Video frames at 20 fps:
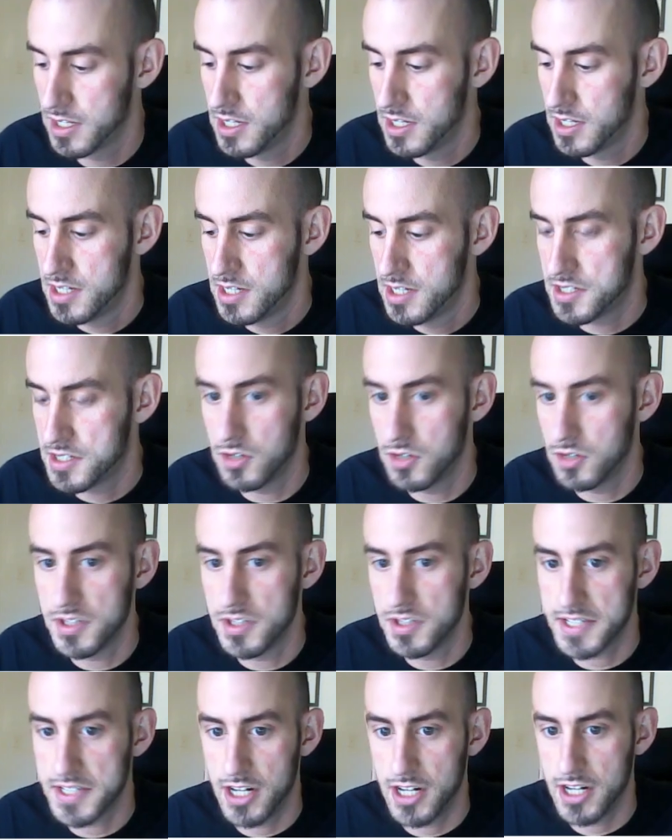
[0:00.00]
So
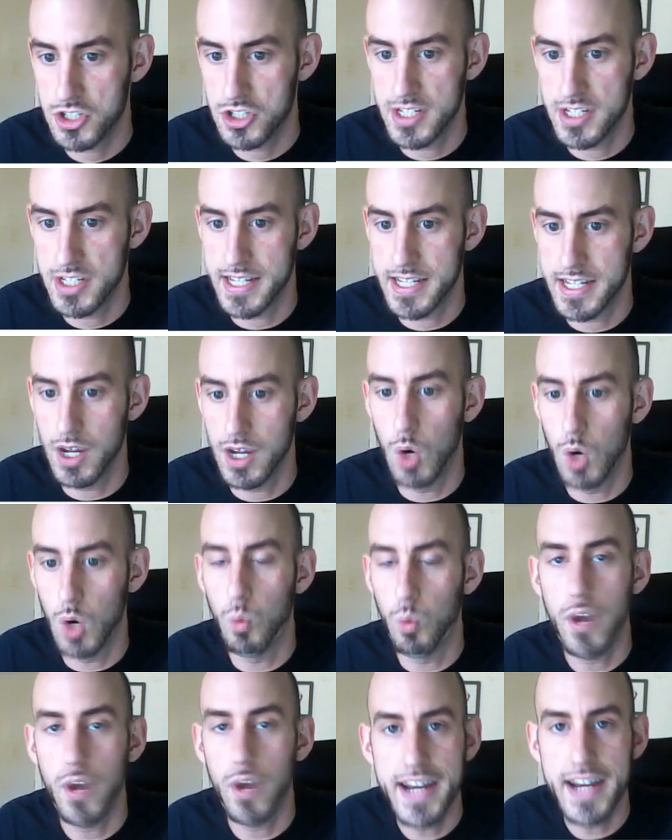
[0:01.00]
this character is a
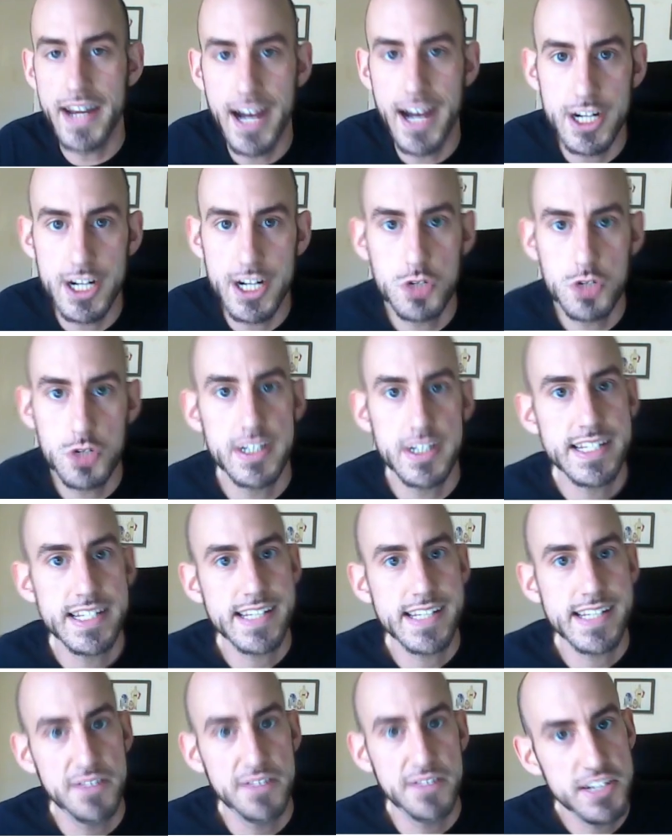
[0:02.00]

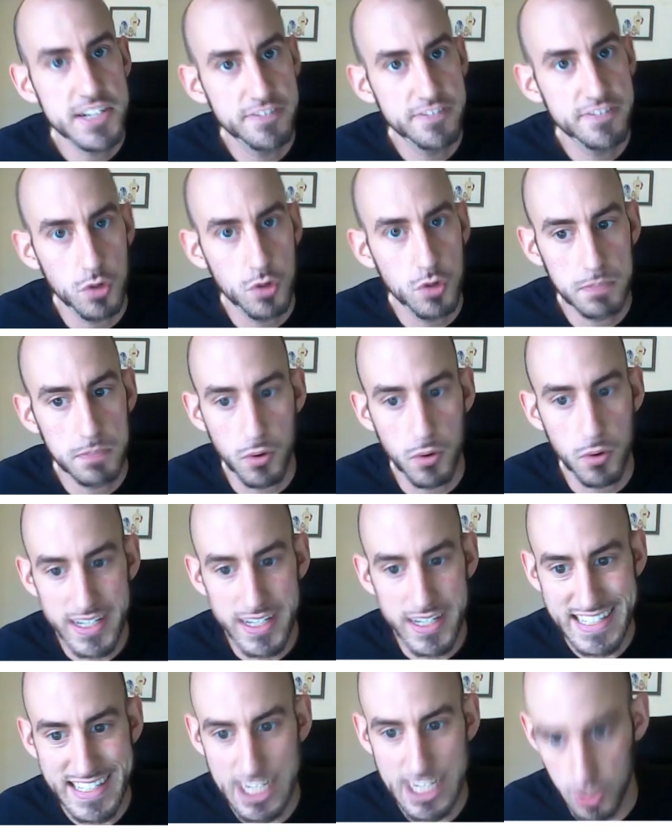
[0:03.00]

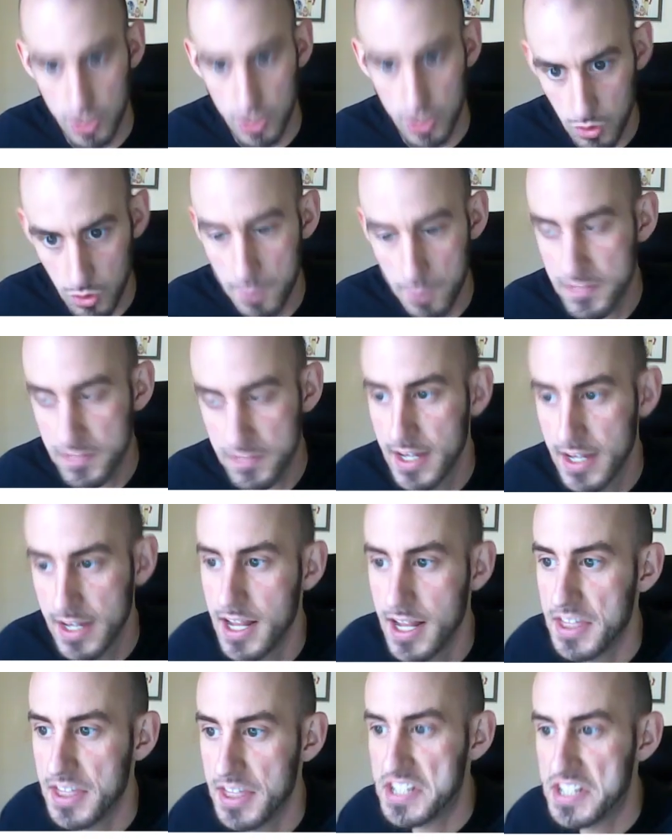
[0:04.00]
174.2.
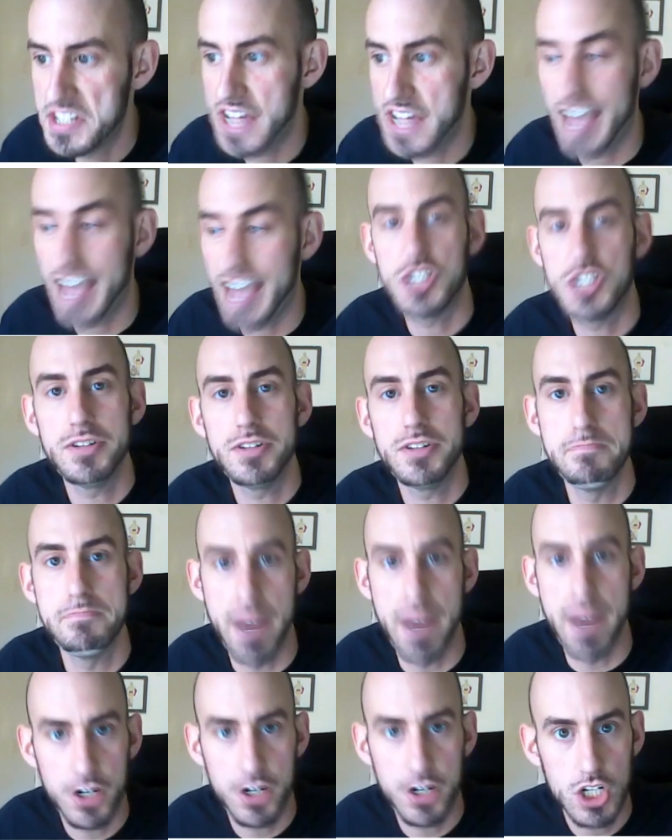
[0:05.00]
This is actually
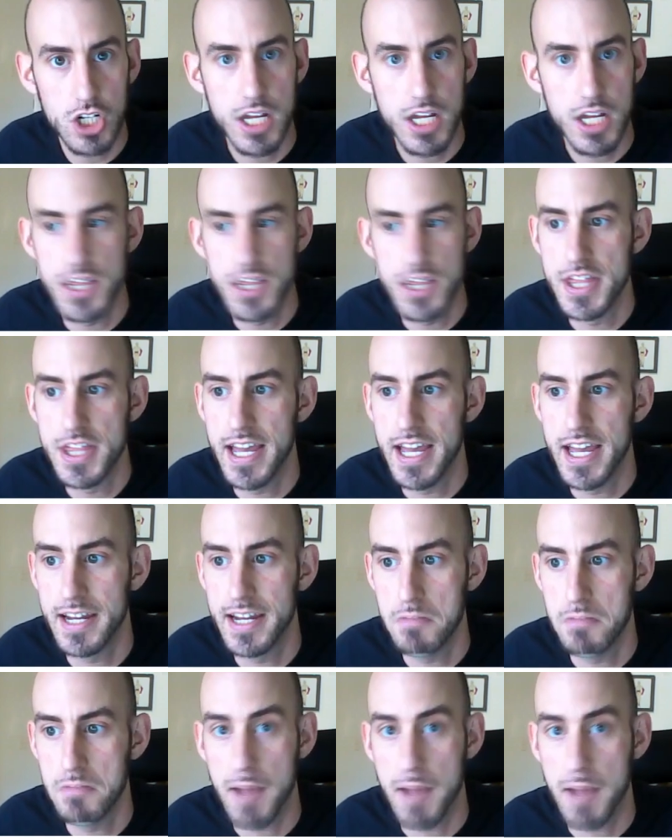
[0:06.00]
better
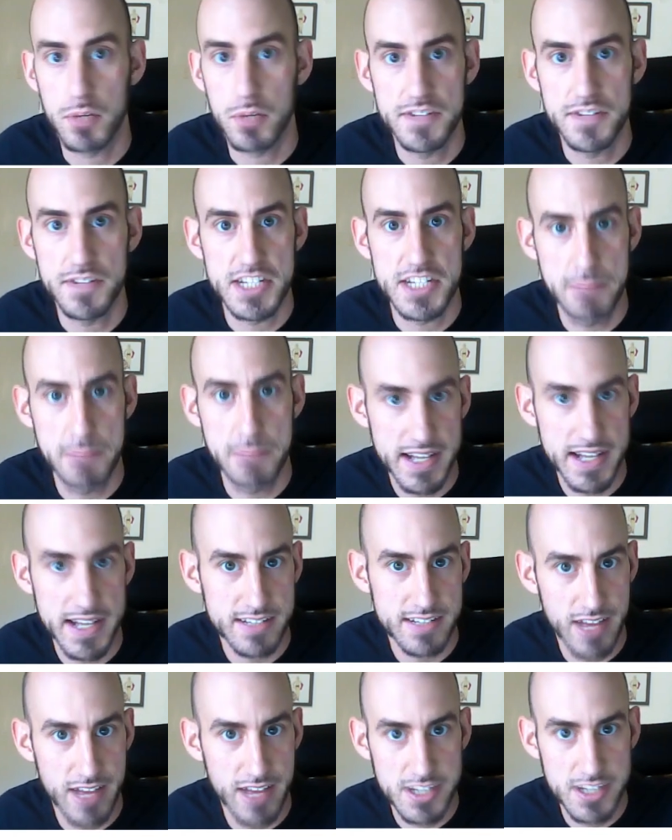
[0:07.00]
than my previous
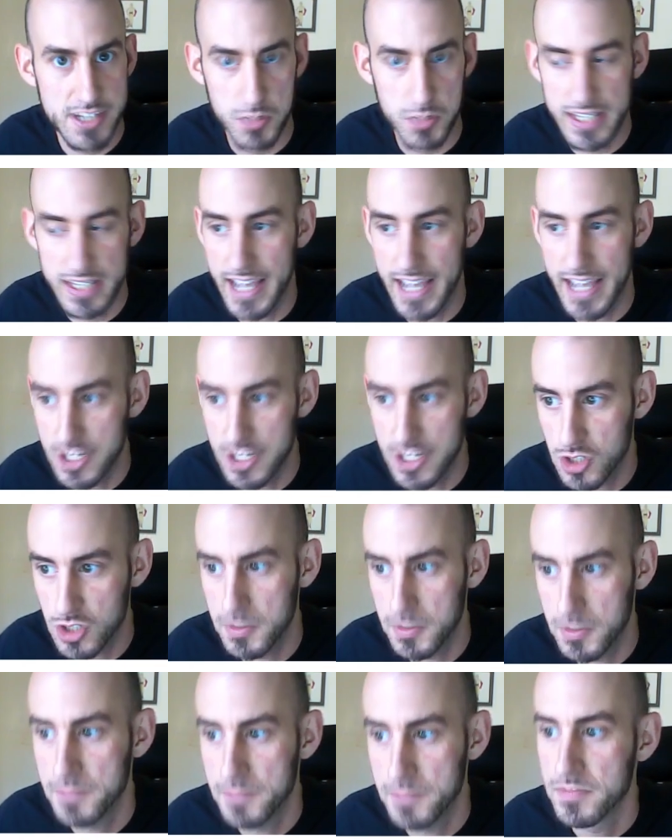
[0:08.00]
best last week, the Hedge
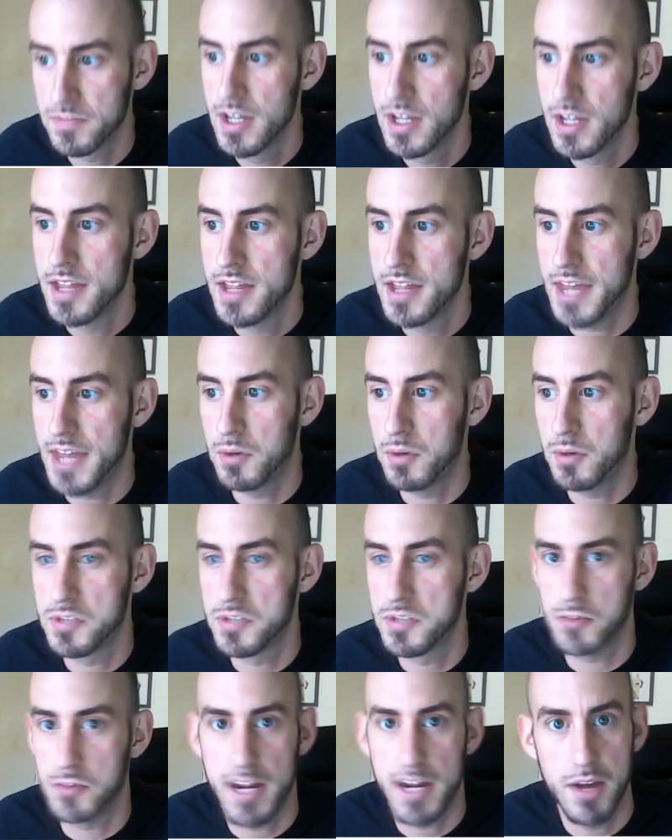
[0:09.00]
Trimmer. That one
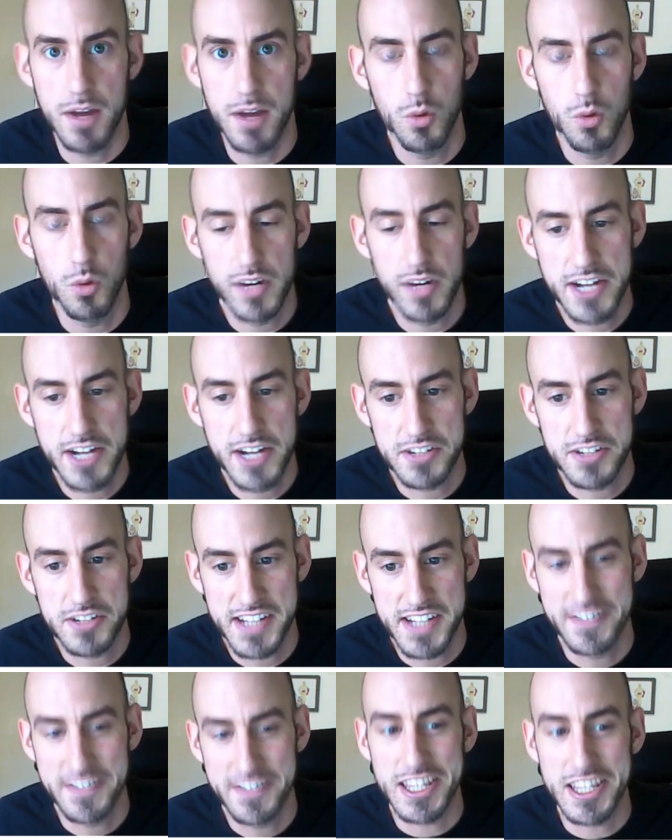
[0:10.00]
was right about
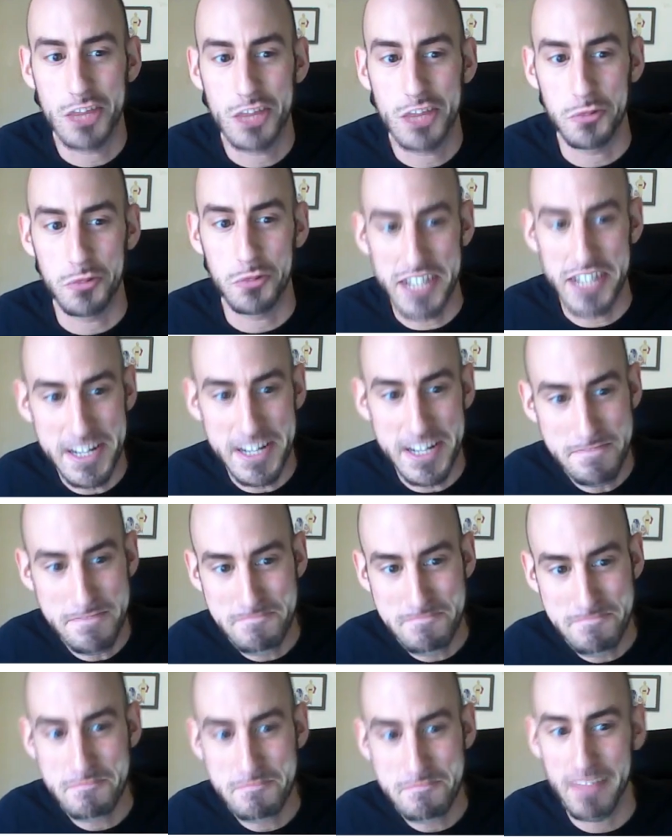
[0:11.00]
173.
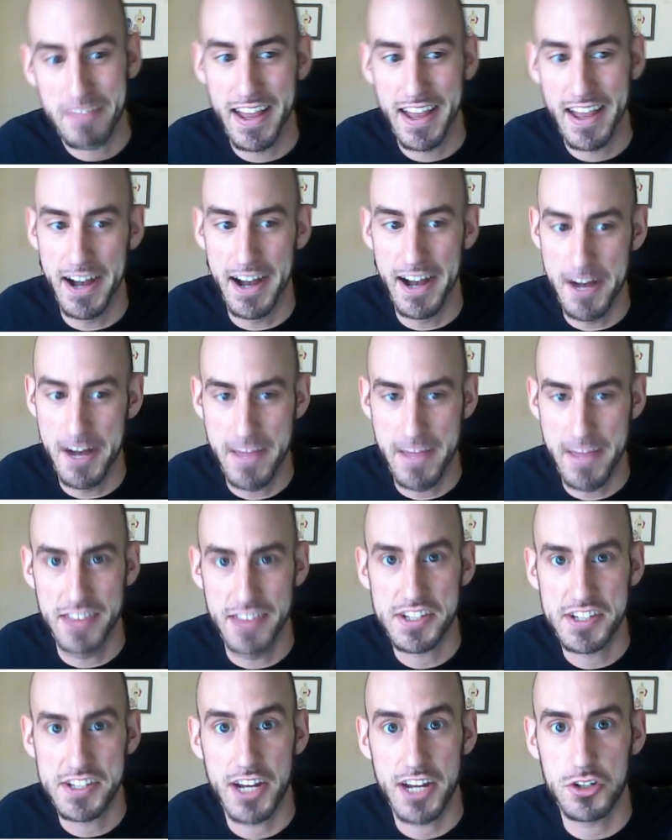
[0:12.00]
And
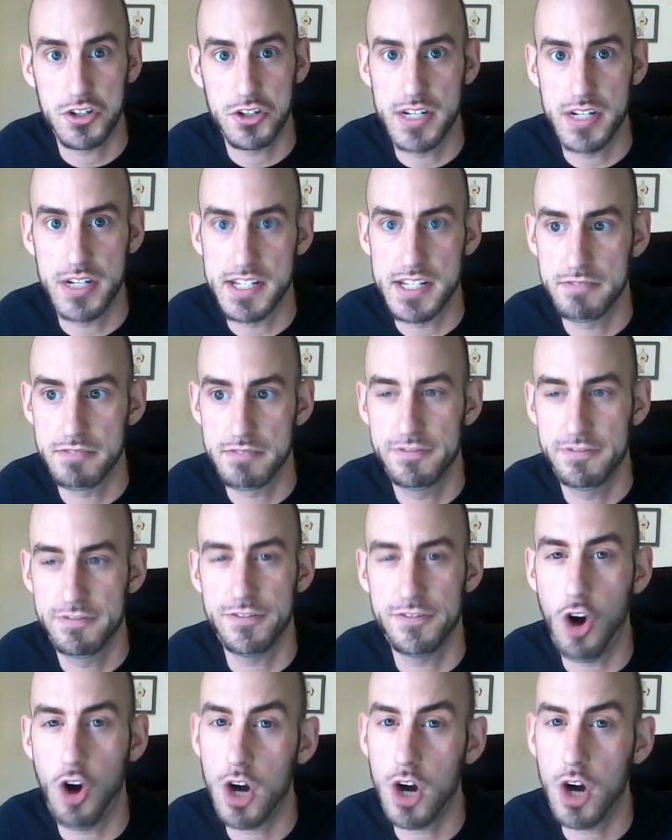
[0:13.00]
this character is
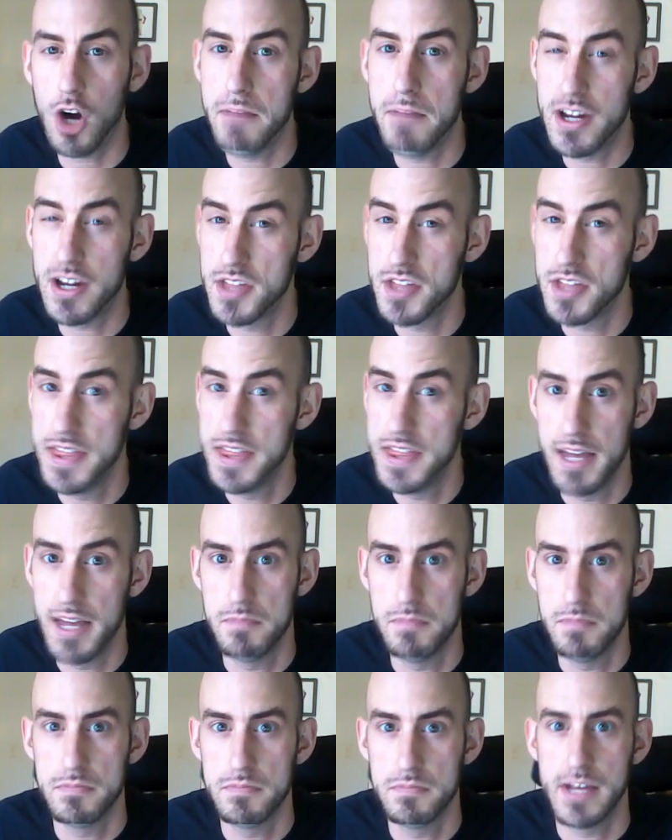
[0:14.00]
far better than
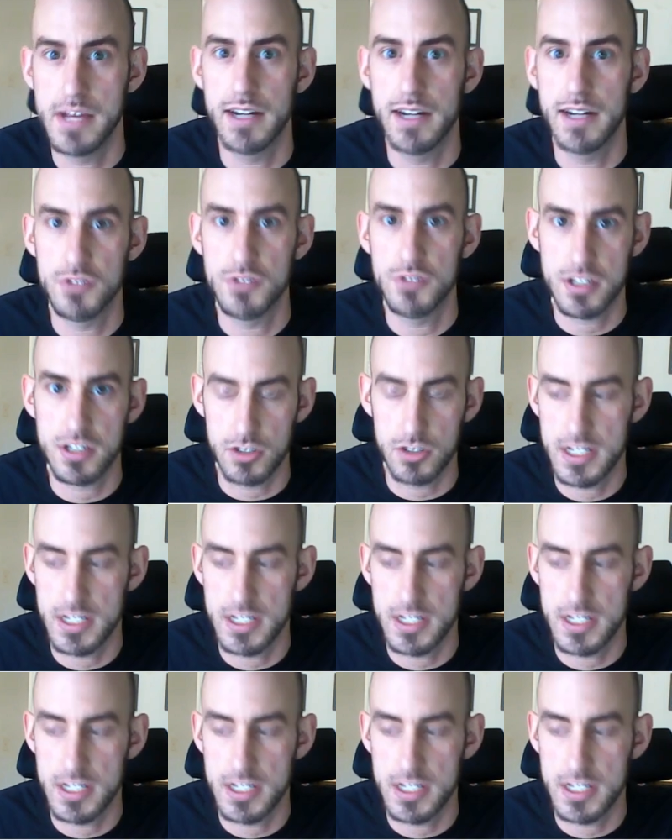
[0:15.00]
them at levels 13,